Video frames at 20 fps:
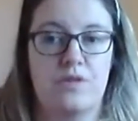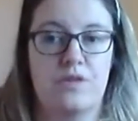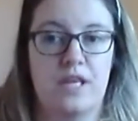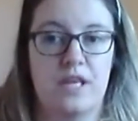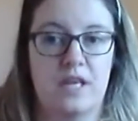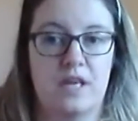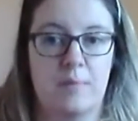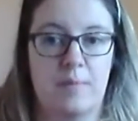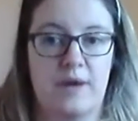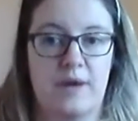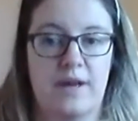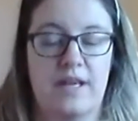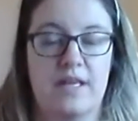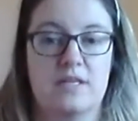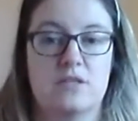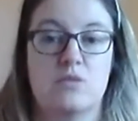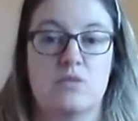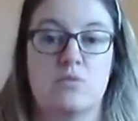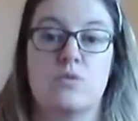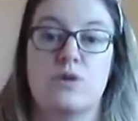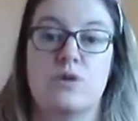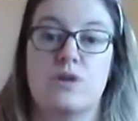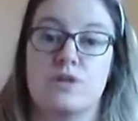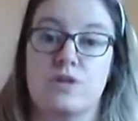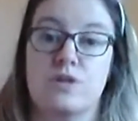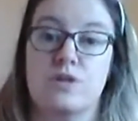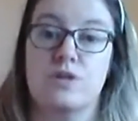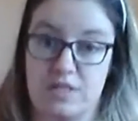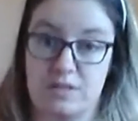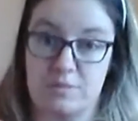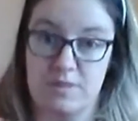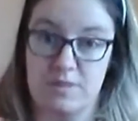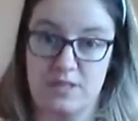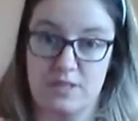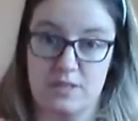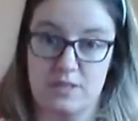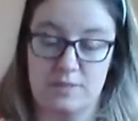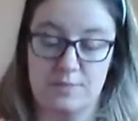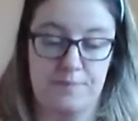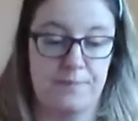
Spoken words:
think about is the word Christmas.